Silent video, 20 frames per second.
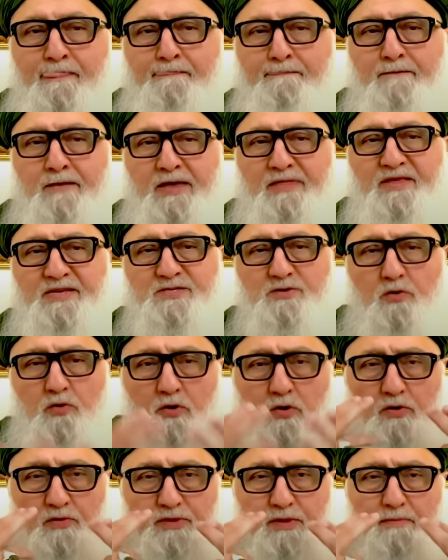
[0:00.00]
And this
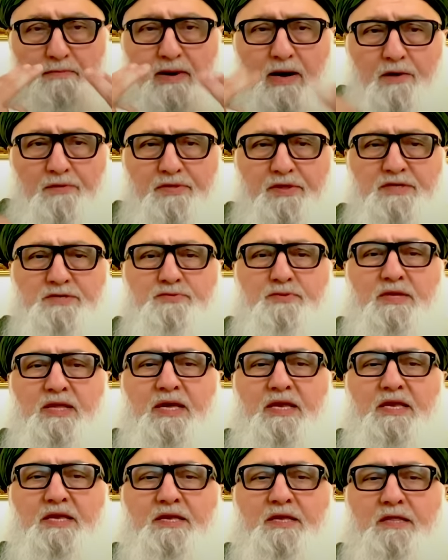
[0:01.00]
all the mouth is
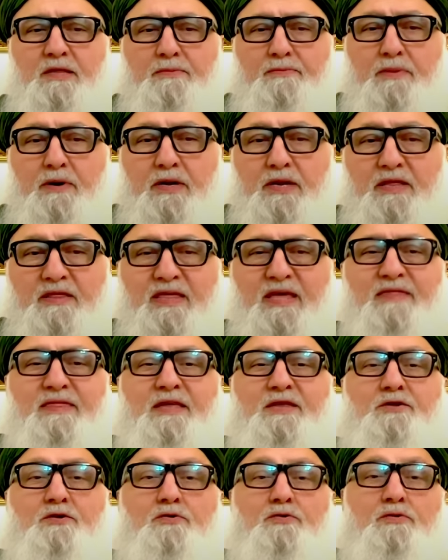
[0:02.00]
related to the body. Then
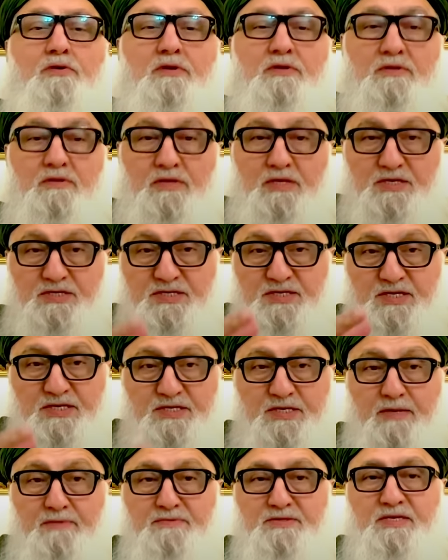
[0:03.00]
they do these
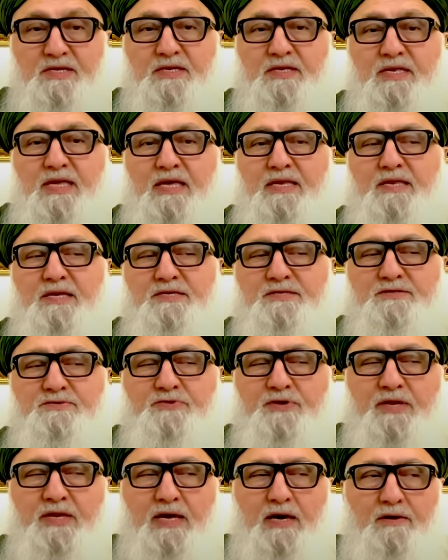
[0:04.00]
systems in
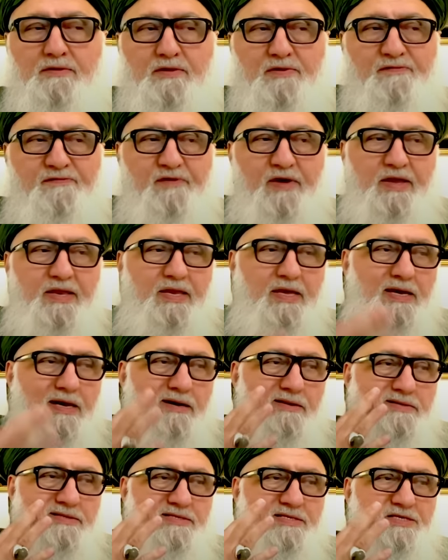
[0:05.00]
dentistry now they're finding
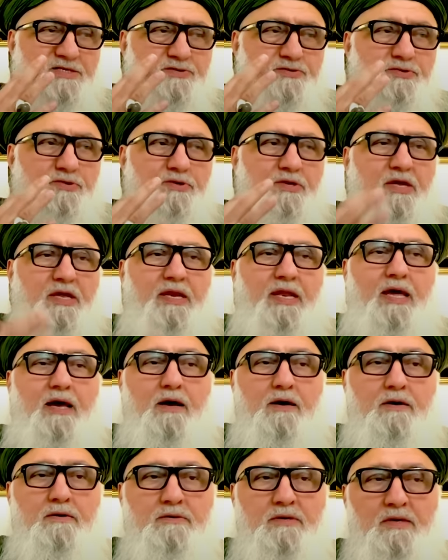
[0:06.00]
out is this root
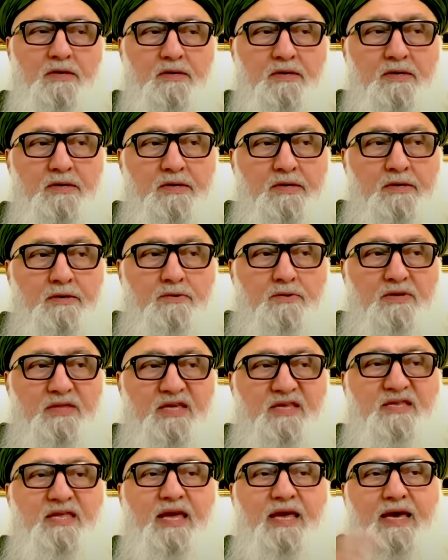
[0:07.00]
canal where
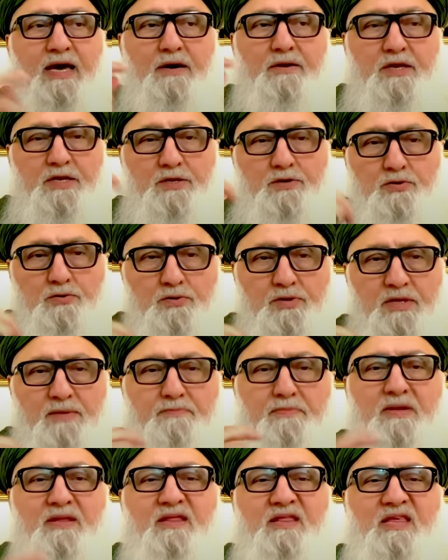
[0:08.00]
they take out a tooth
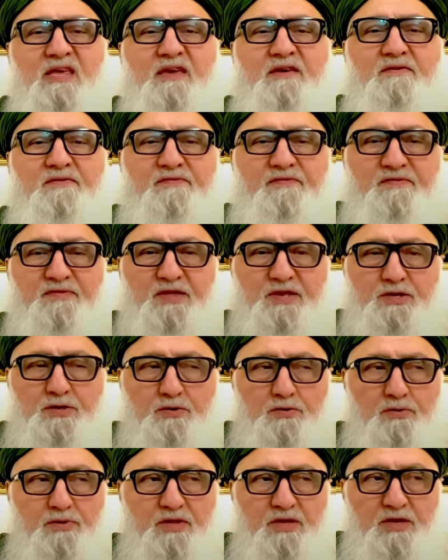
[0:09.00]
and but leave the
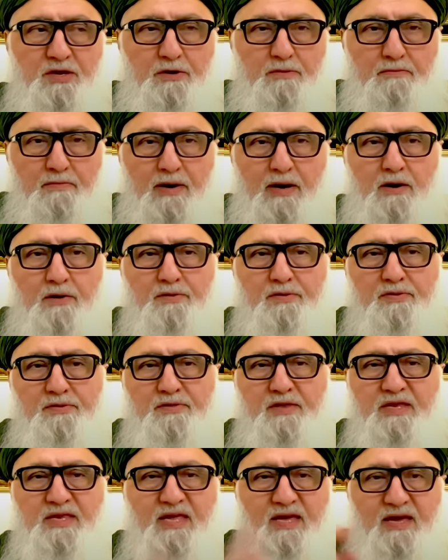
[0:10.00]
tooth in your mouth,
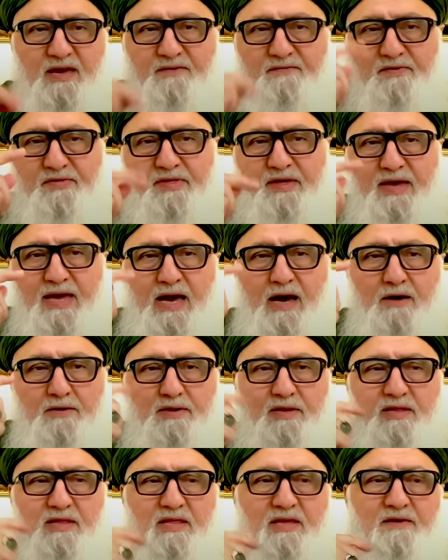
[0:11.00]
they take everything
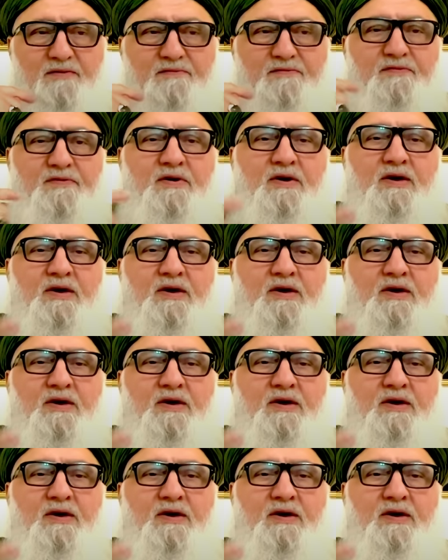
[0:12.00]
out and leave